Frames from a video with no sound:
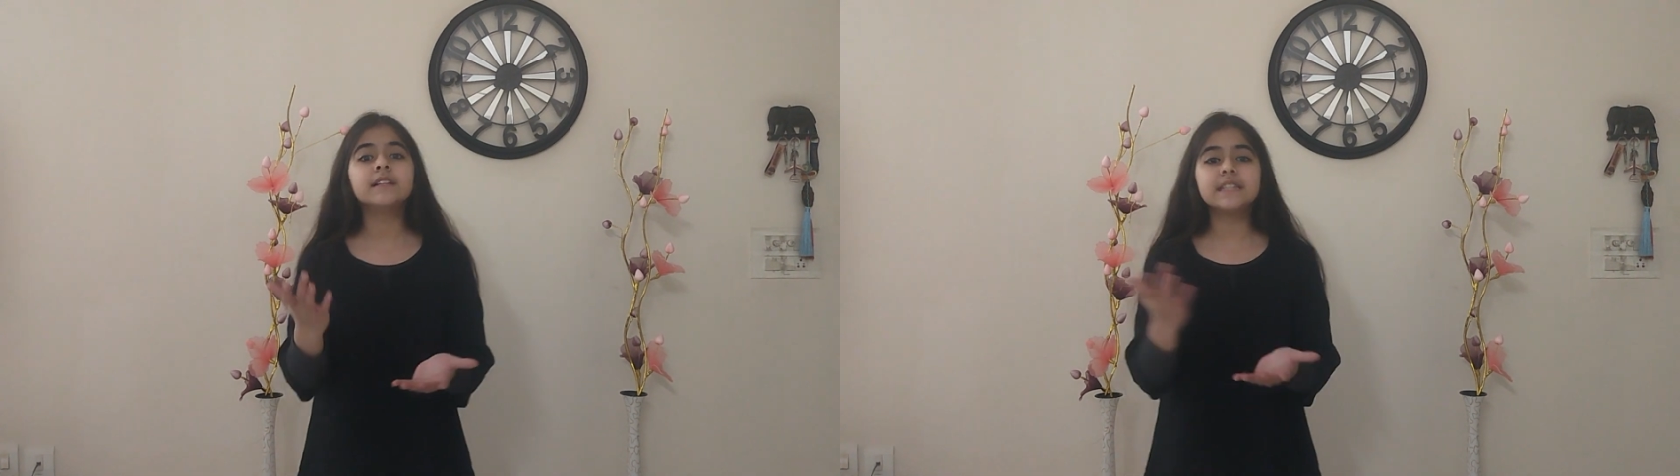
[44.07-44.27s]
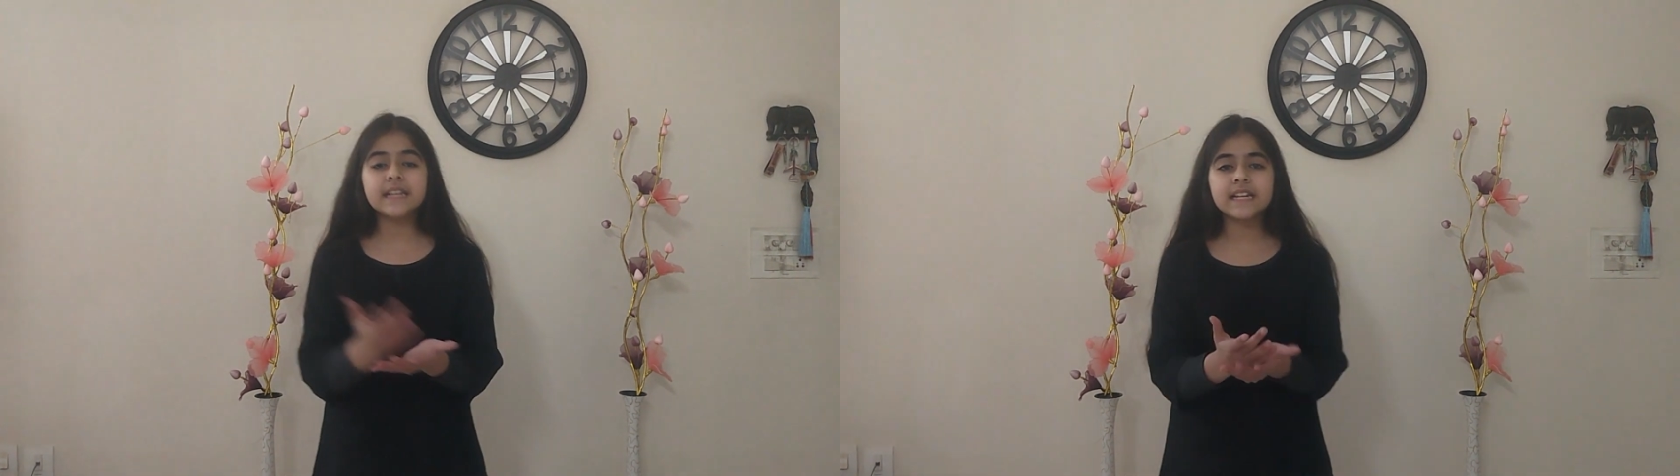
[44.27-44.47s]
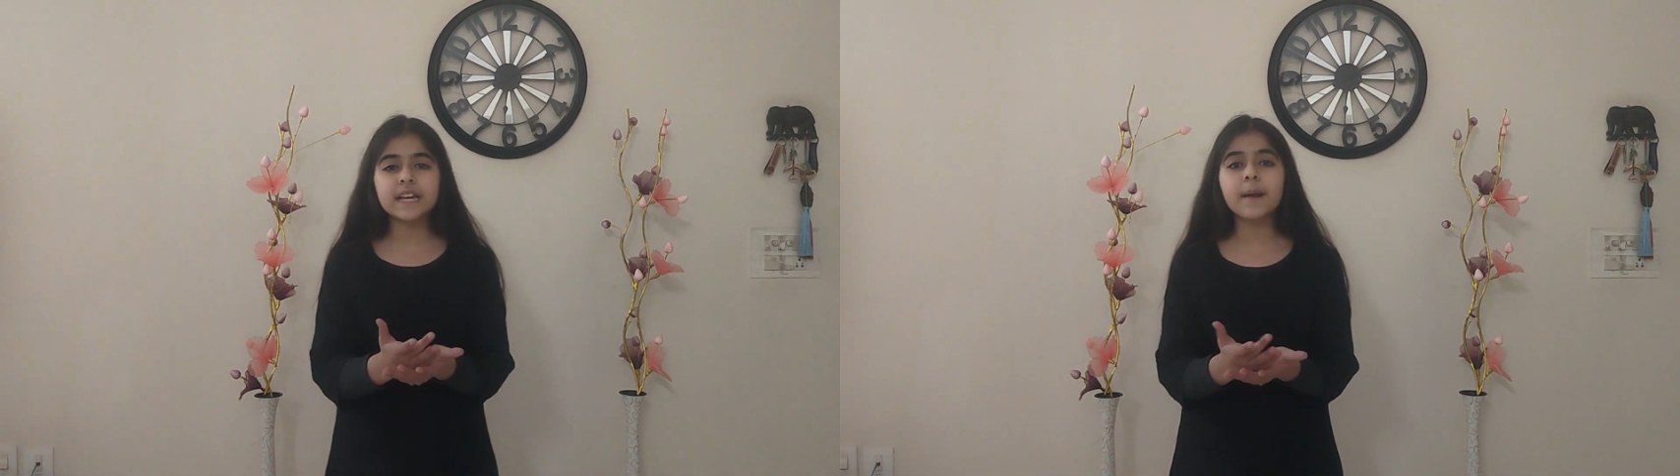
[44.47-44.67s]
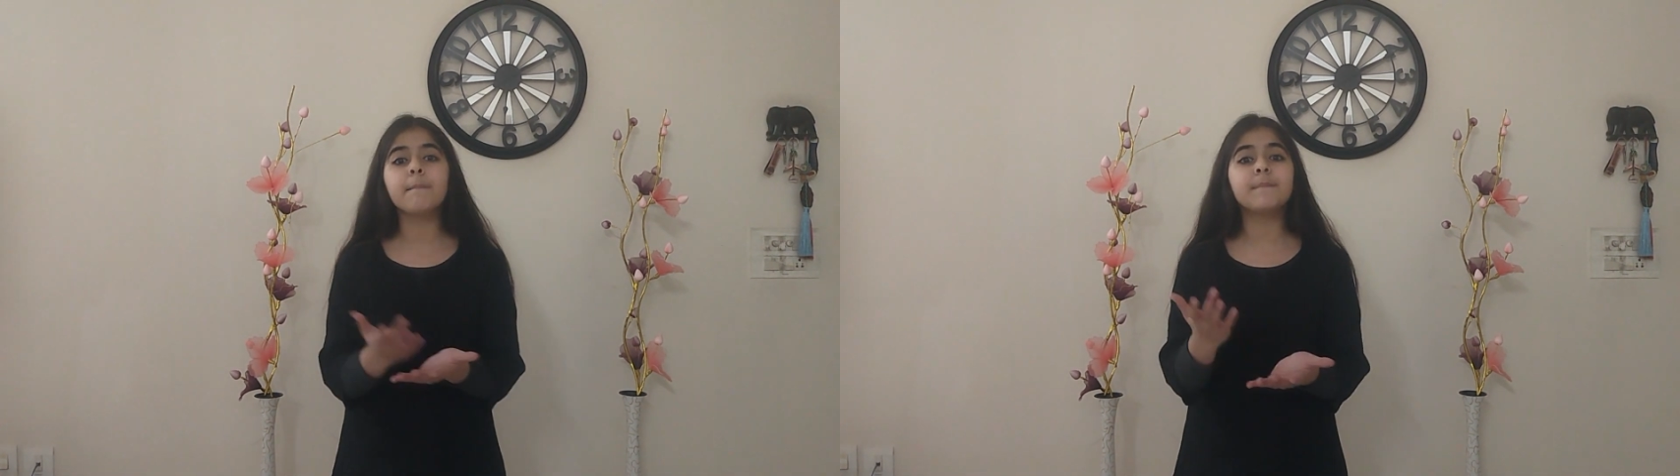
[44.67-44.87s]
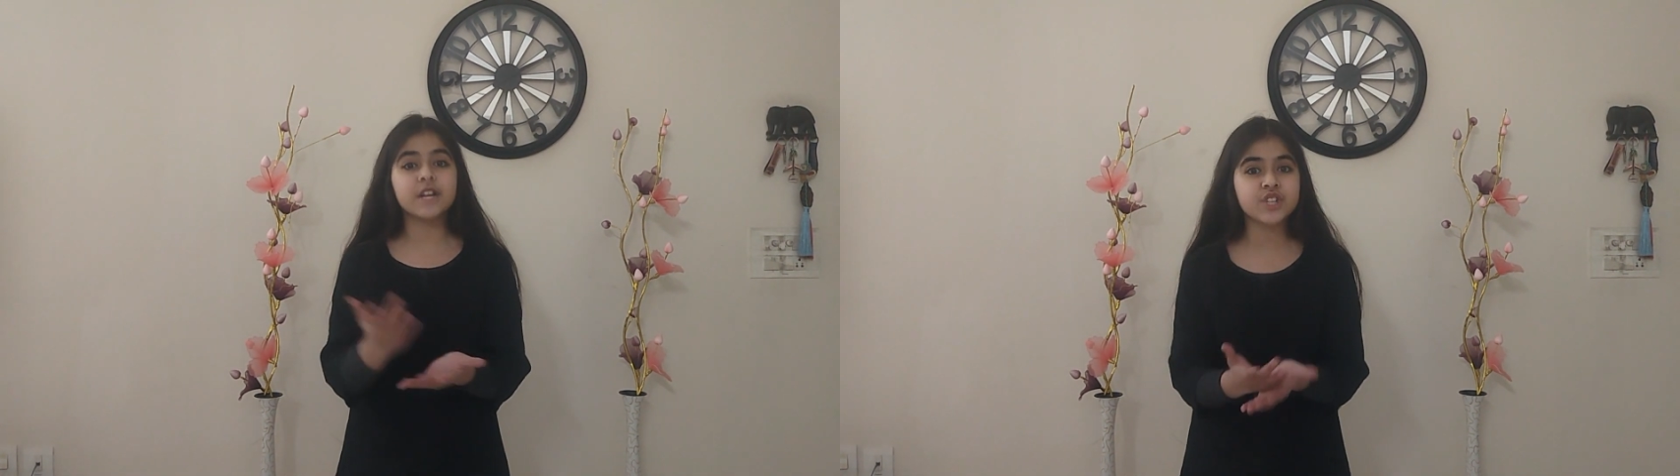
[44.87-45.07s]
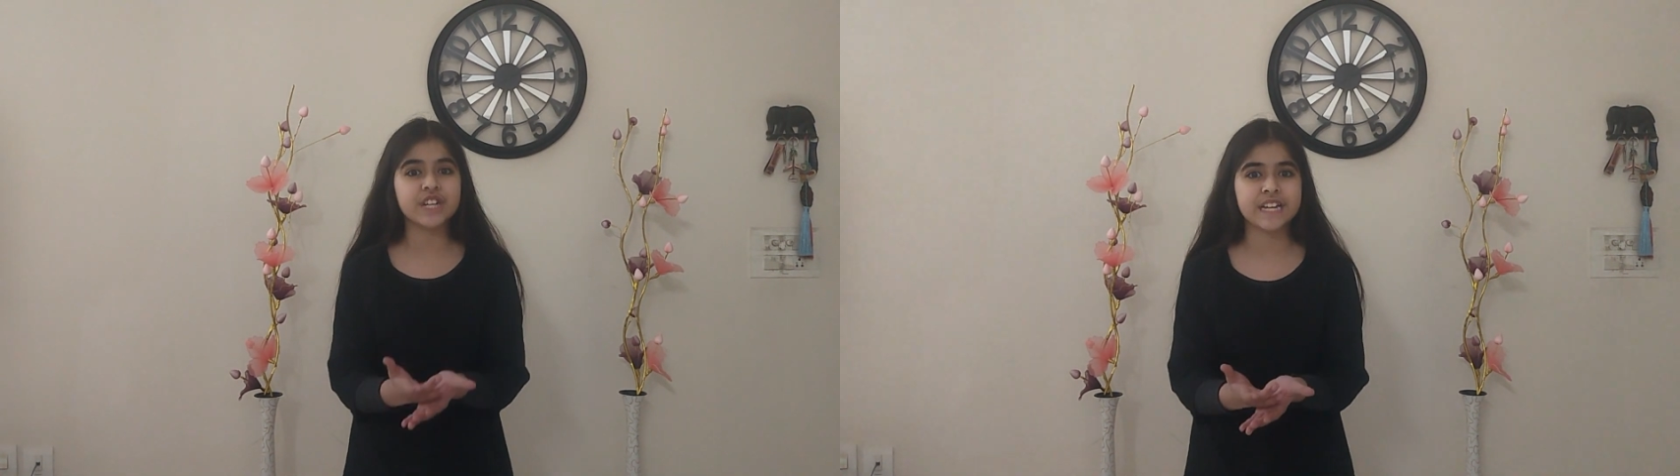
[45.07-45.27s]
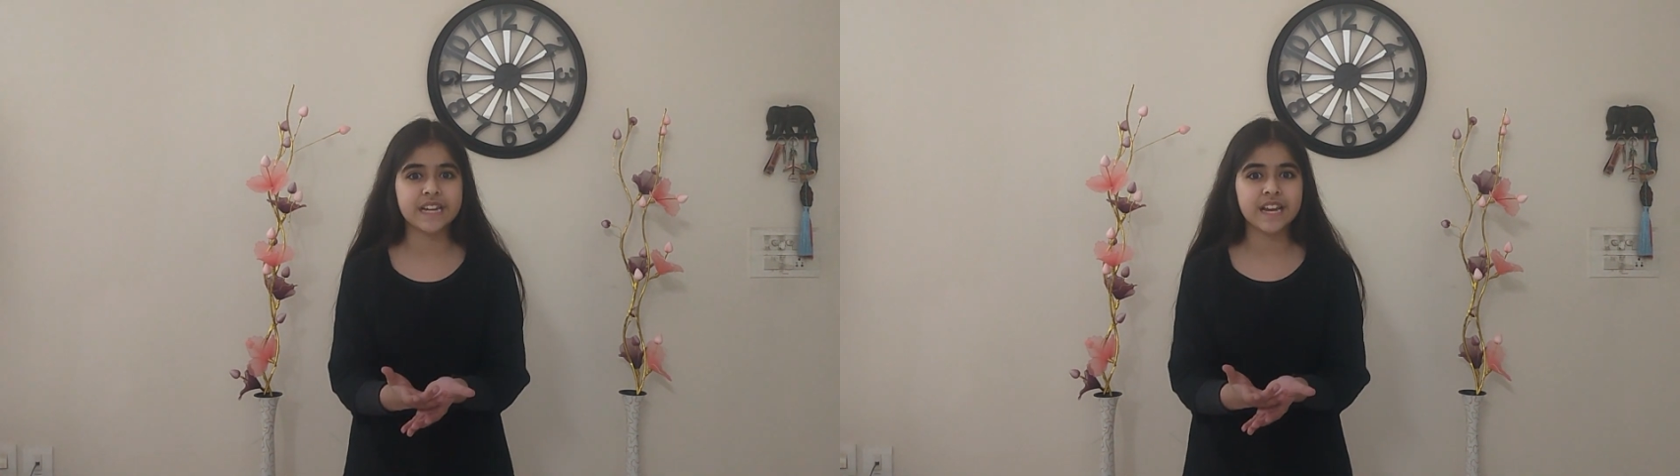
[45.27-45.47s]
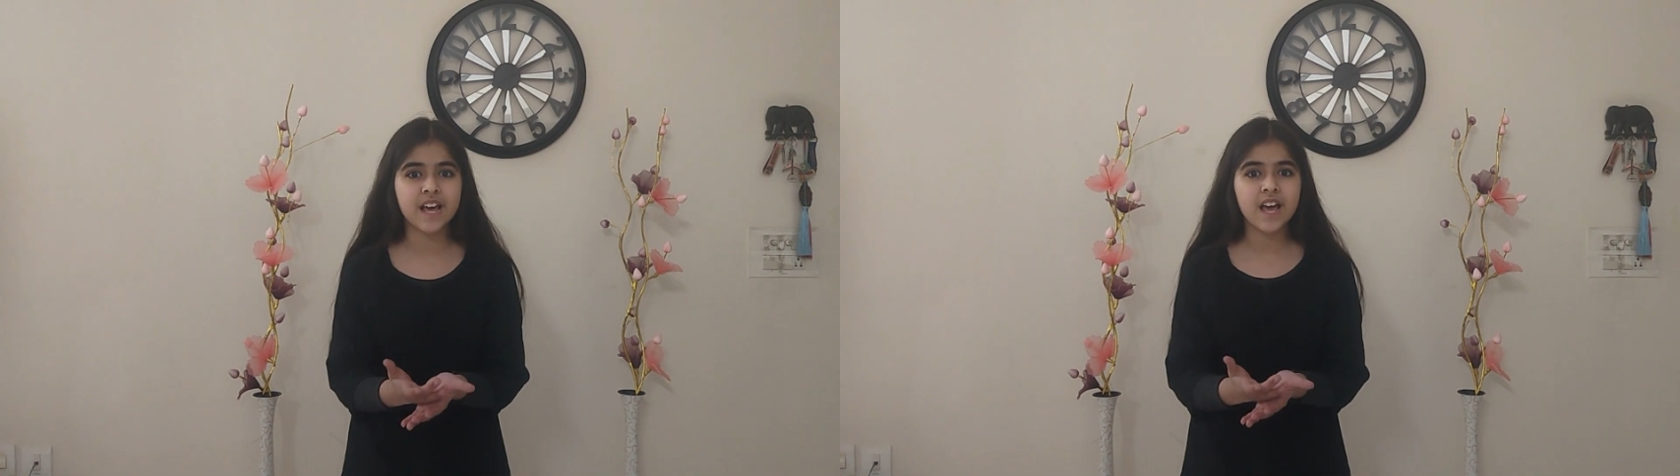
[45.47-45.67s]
ceiling machine?